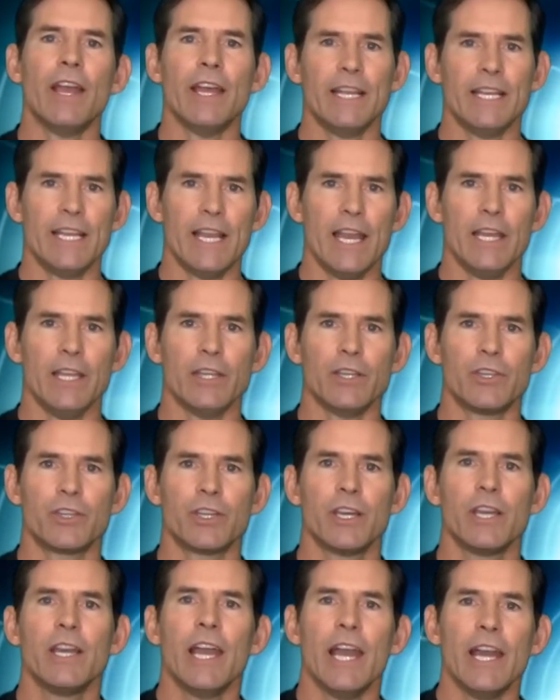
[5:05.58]
of any
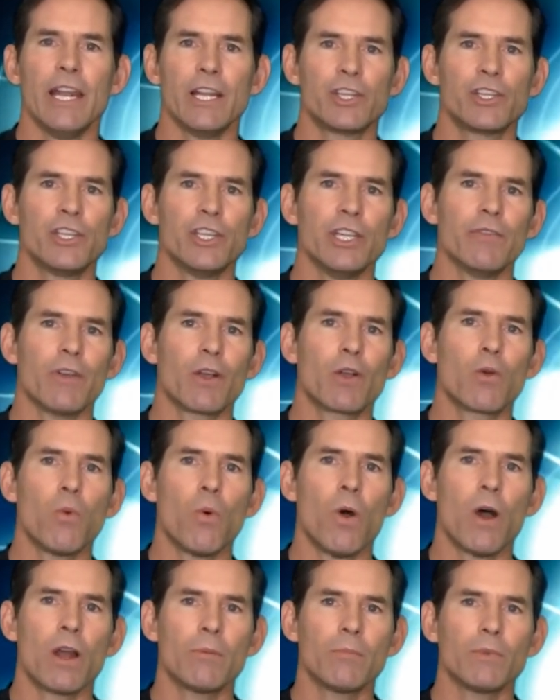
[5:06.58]
age and achieve a
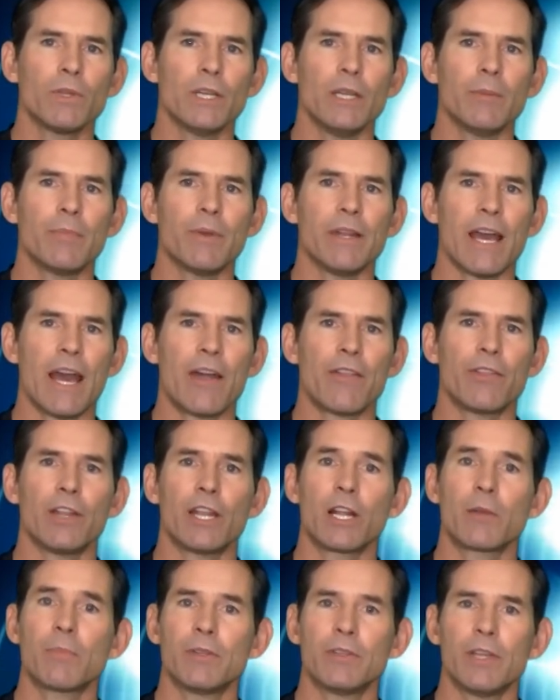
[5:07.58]
quantum leap in
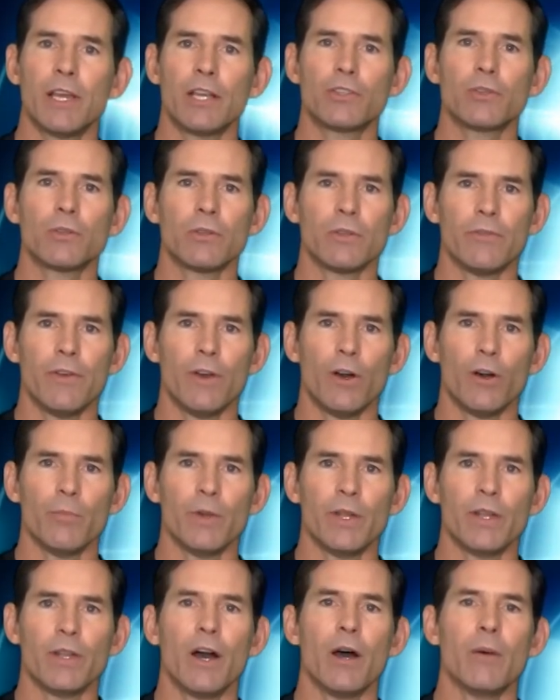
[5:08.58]
athletic potential
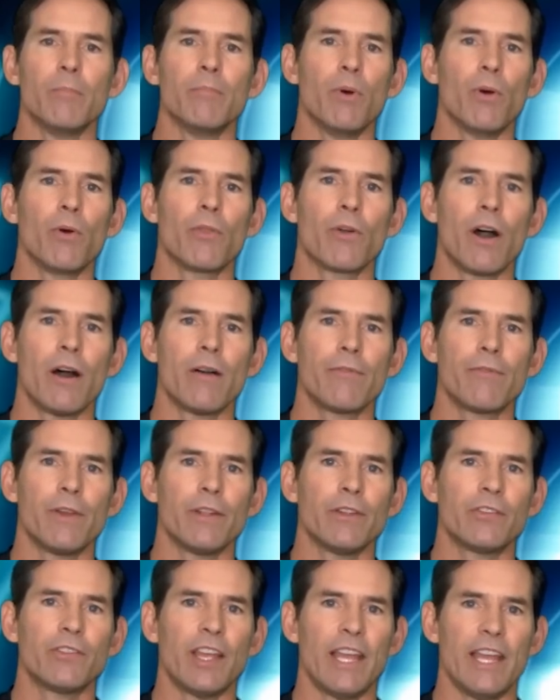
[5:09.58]
development on both
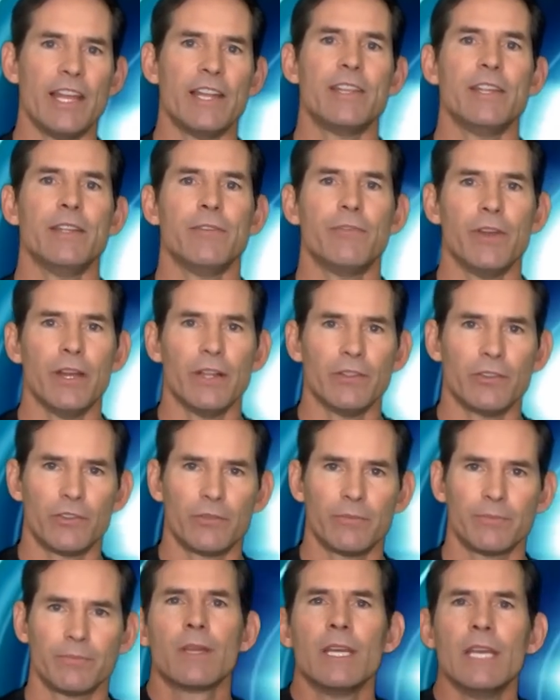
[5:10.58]
offense and
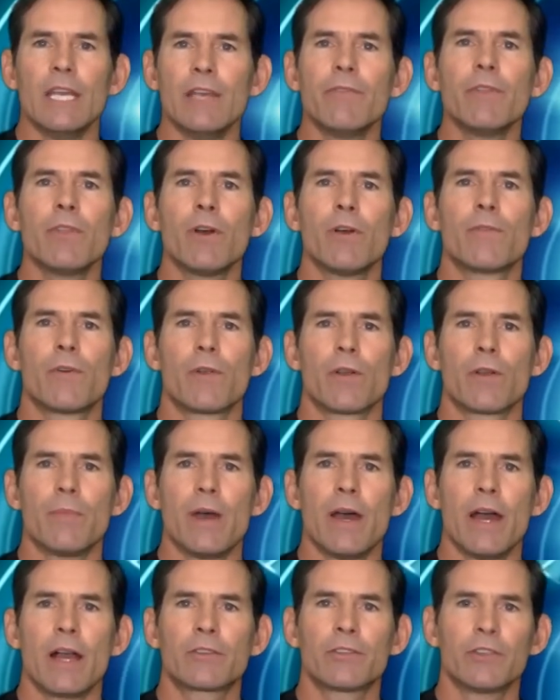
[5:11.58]
defense. Even though
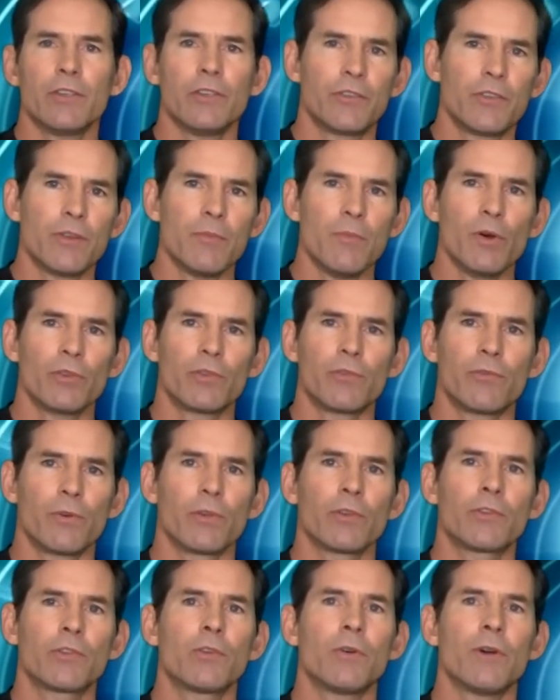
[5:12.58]
VertiMax is the
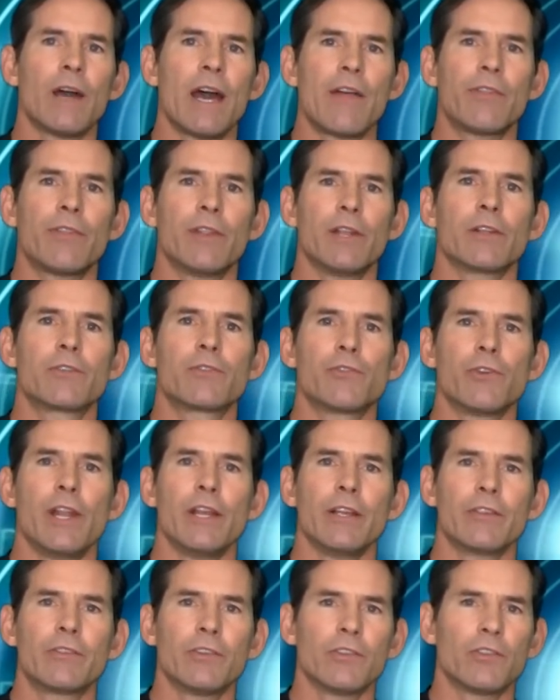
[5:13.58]
most versatile athletic
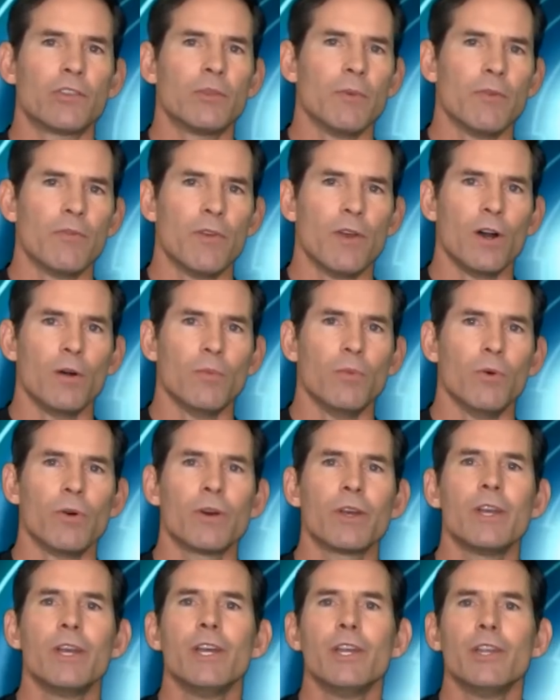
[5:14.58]
training system
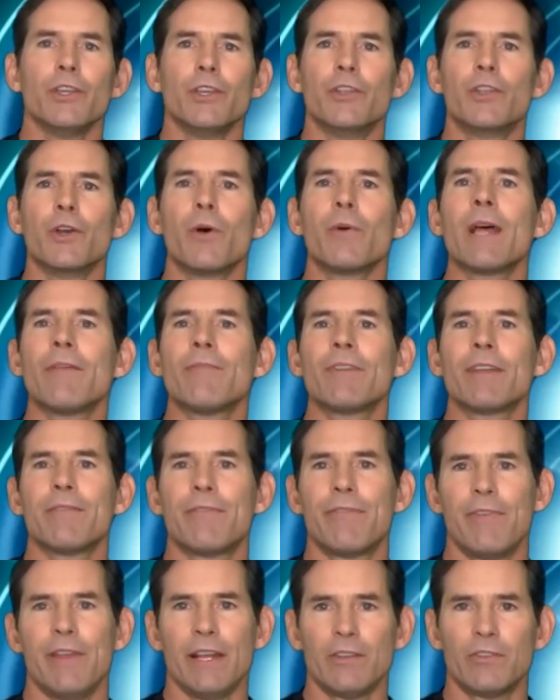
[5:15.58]
available, you don't have
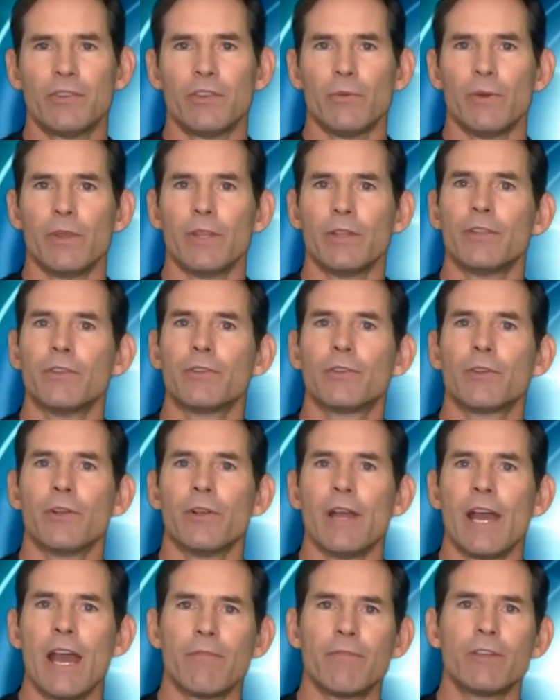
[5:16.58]
to get fancy with it to
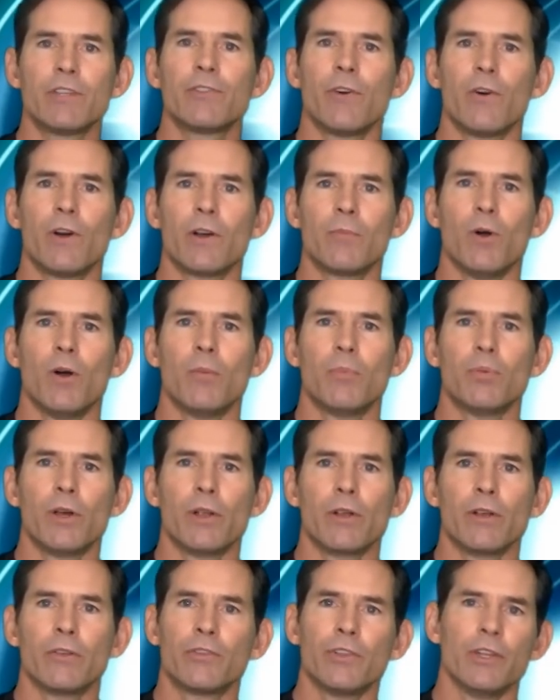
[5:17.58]
turn average
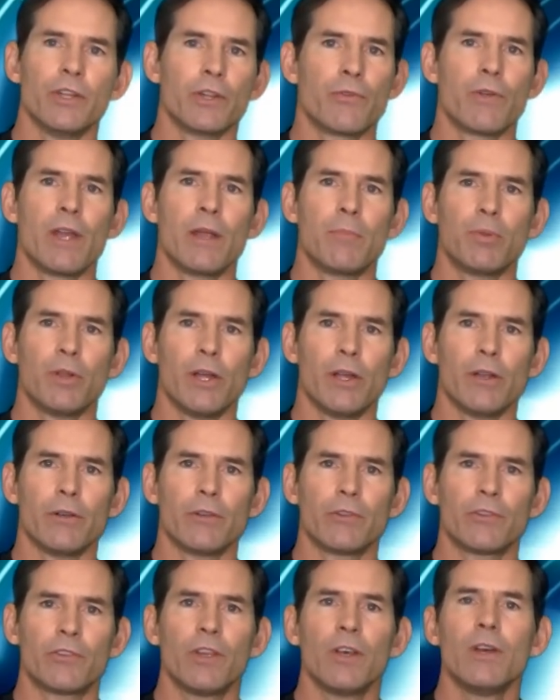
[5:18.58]
volleyball players into great
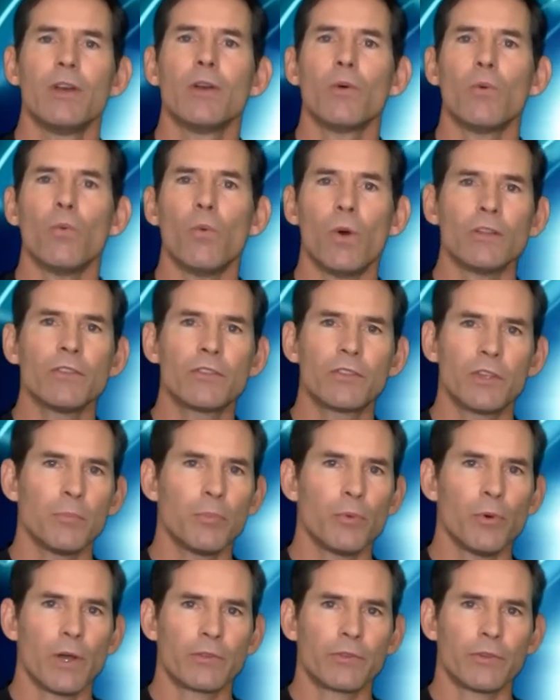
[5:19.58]
players. One
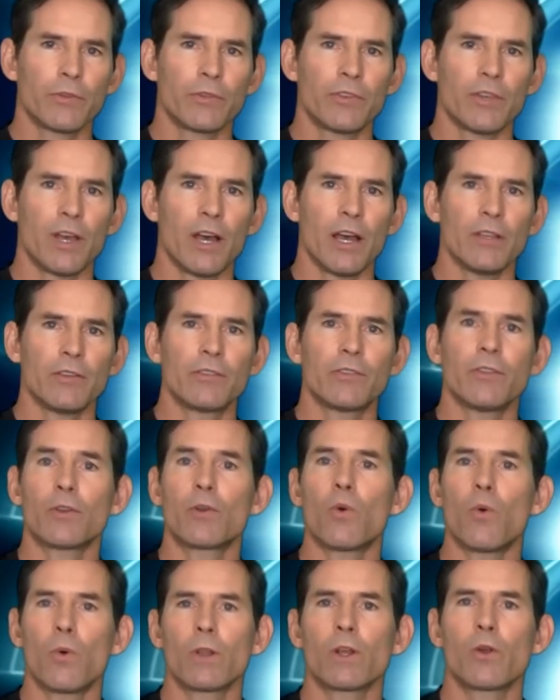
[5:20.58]
simple
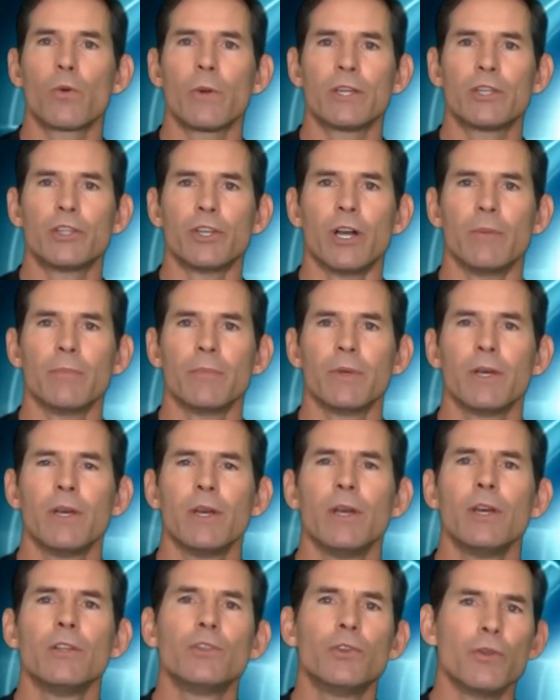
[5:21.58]
exercise, the quarter quick
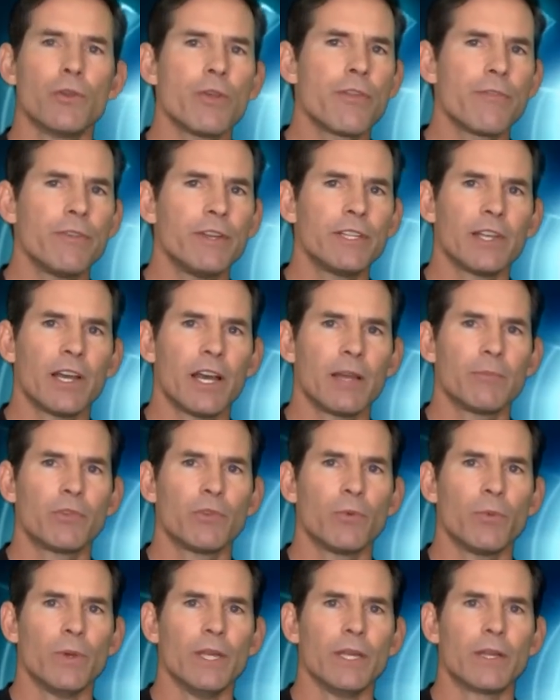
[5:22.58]
jump, 2 to 3
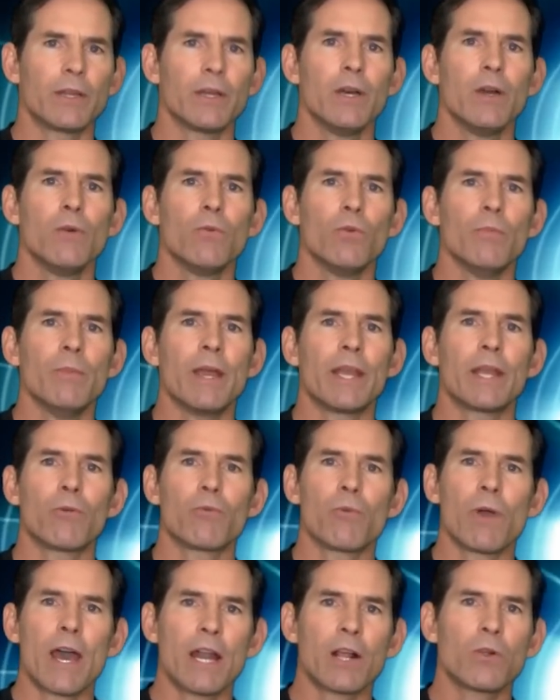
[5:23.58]
times a week, will
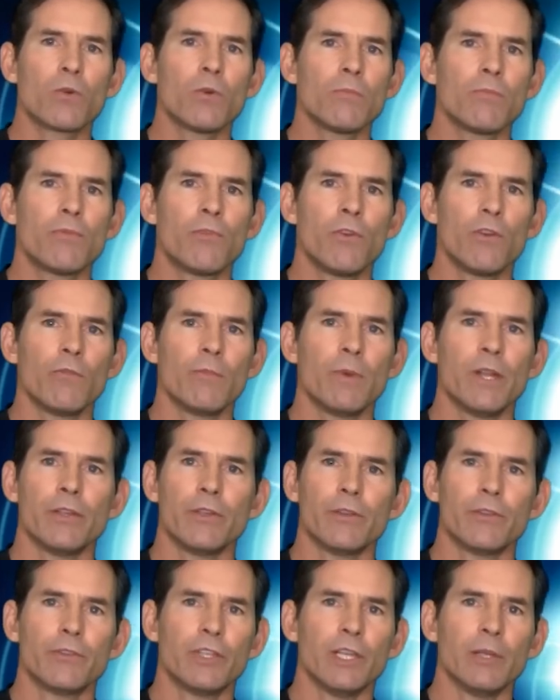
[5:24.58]
make a radical
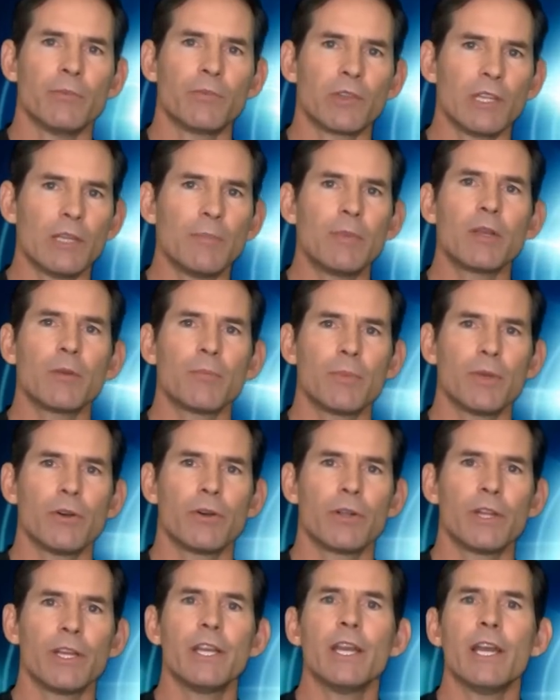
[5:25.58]
improvement in your team's leaping
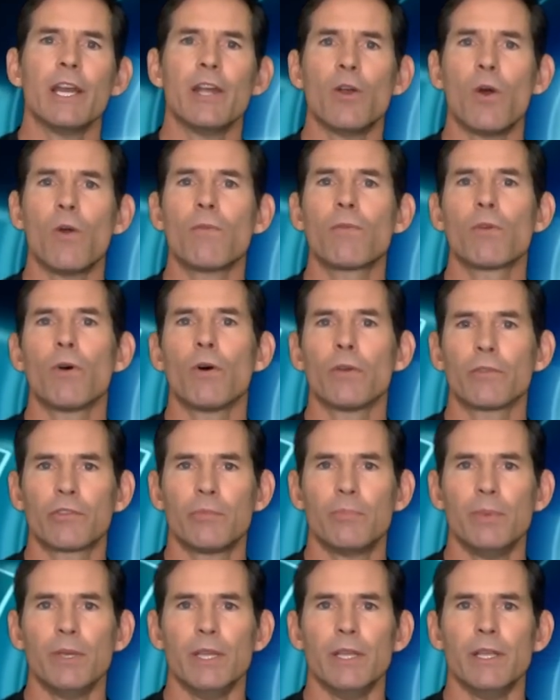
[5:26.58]
ability and
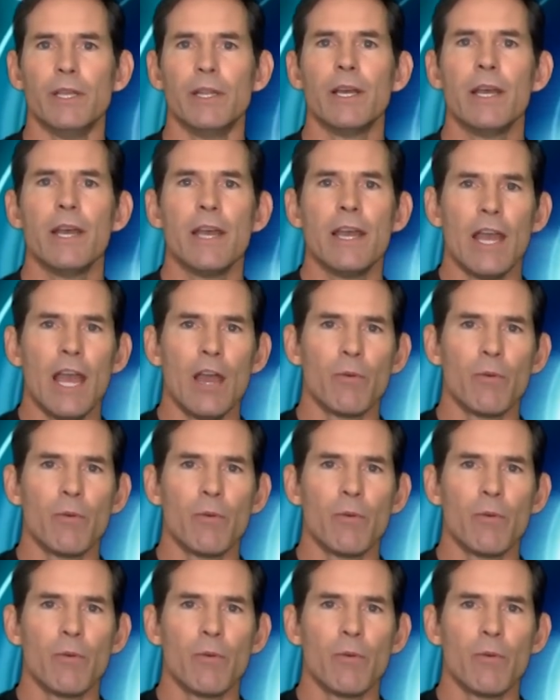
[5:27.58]
overall speed.